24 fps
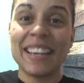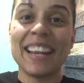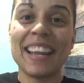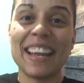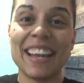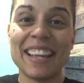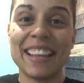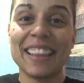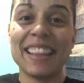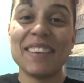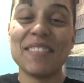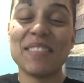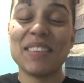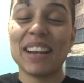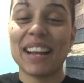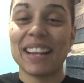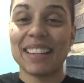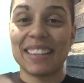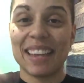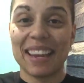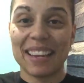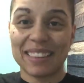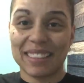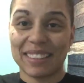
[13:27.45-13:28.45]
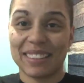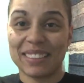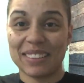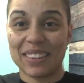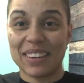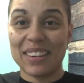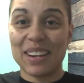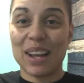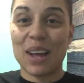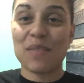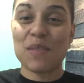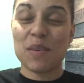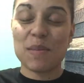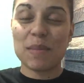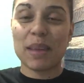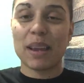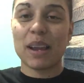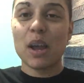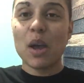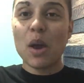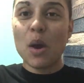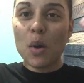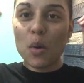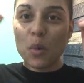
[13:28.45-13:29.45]
And then when I take the screen off, I'm like,
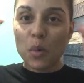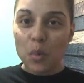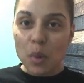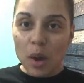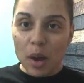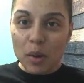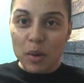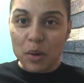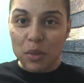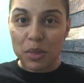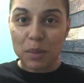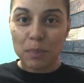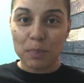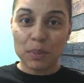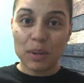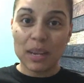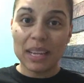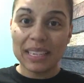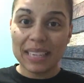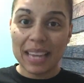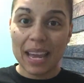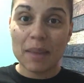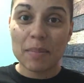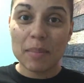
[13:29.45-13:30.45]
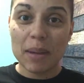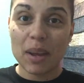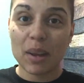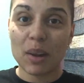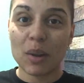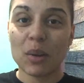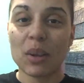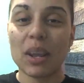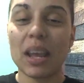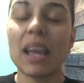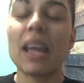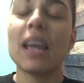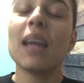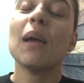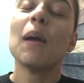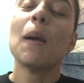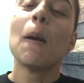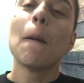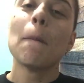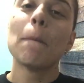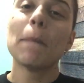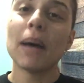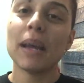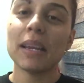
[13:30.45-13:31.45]
woo, the print came out okay.
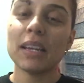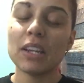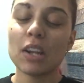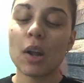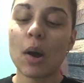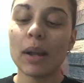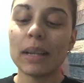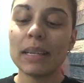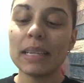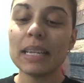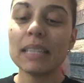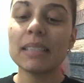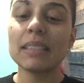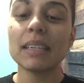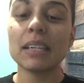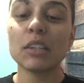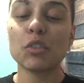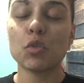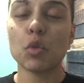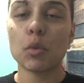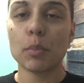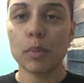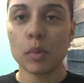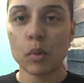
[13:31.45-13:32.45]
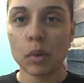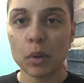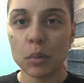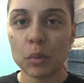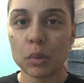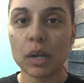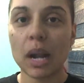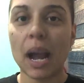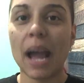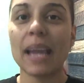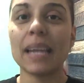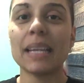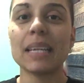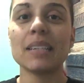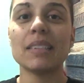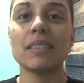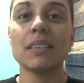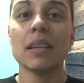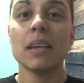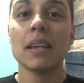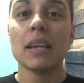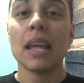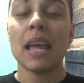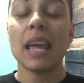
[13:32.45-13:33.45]
But, I need to get to a point where I
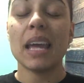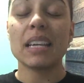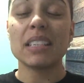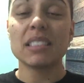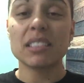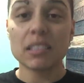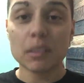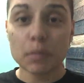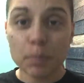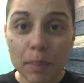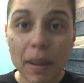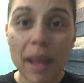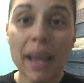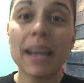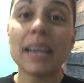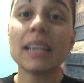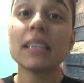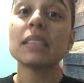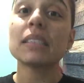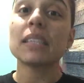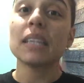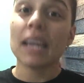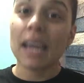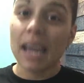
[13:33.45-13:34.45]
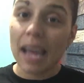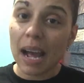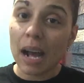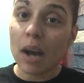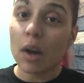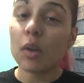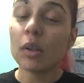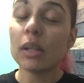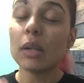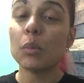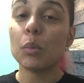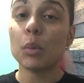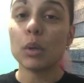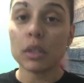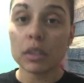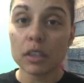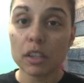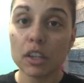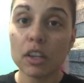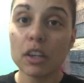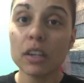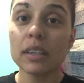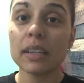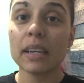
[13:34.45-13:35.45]
can expect how it will
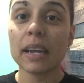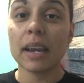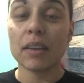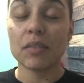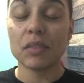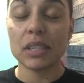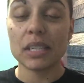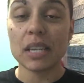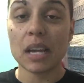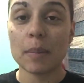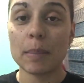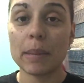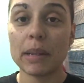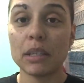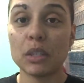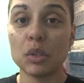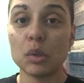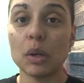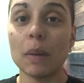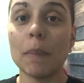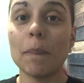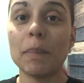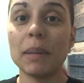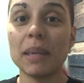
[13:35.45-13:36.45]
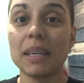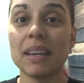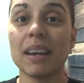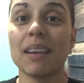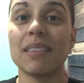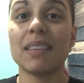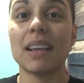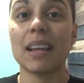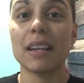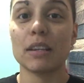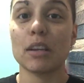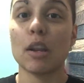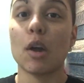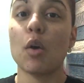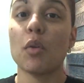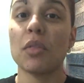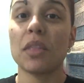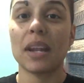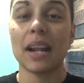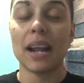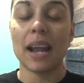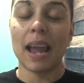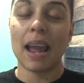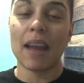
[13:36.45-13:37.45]
look every time I do it because I know
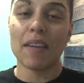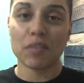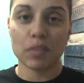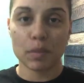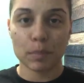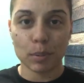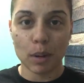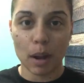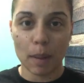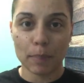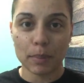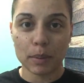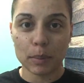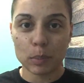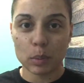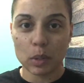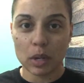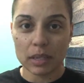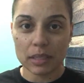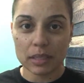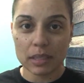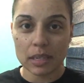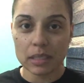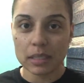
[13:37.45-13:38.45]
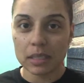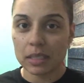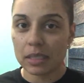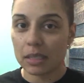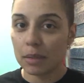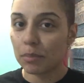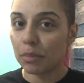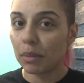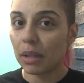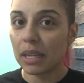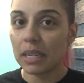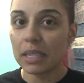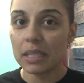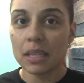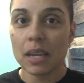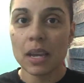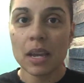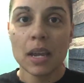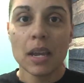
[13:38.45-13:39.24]
that I have the proper processes in place.